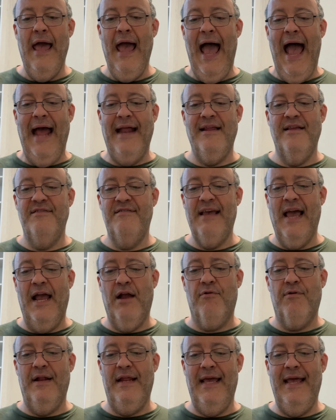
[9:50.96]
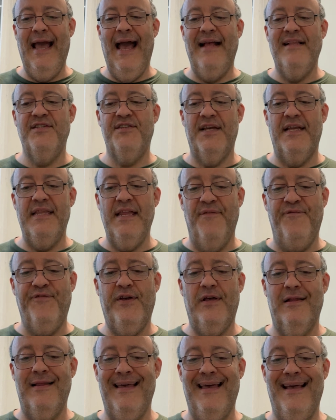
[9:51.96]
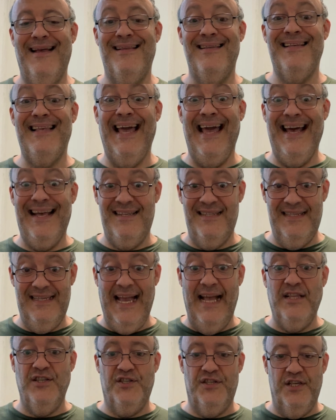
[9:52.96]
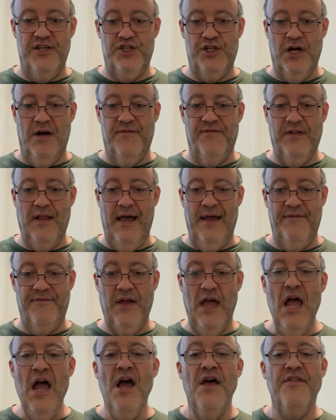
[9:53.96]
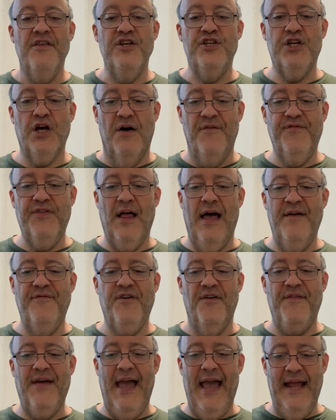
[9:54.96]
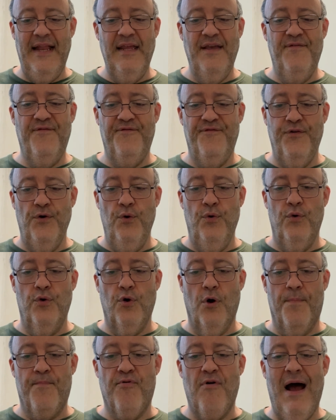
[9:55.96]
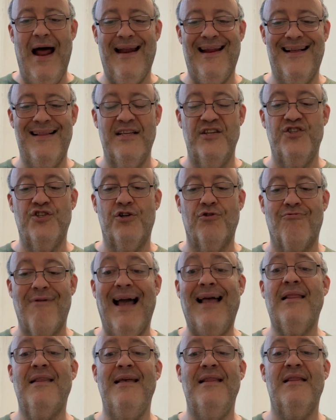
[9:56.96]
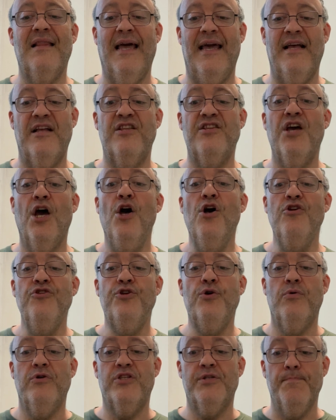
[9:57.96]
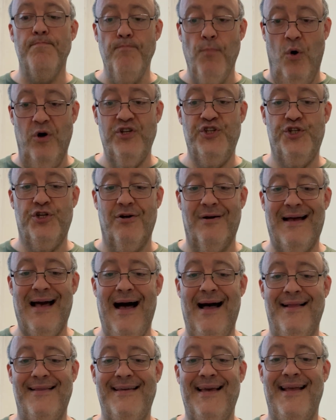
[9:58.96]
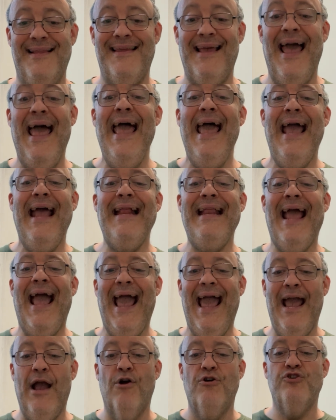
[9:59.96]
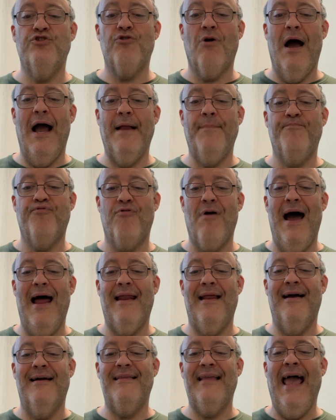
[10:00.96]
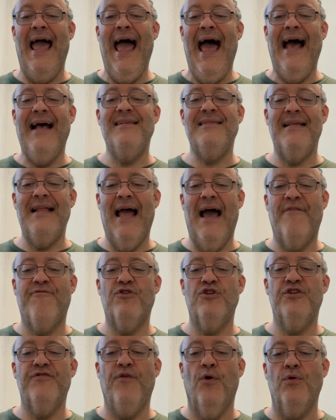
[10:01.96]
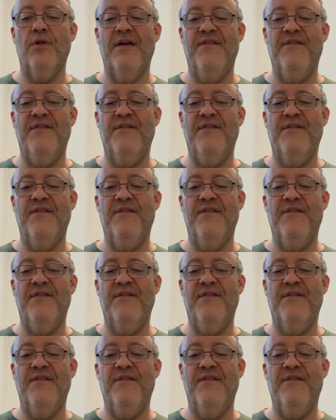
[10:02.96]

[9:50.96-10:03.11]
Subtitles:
and integrity and significantly extends the shelf life. The shelf life of any food or product is directly linked to its moisture content. An air-dried product has an average of only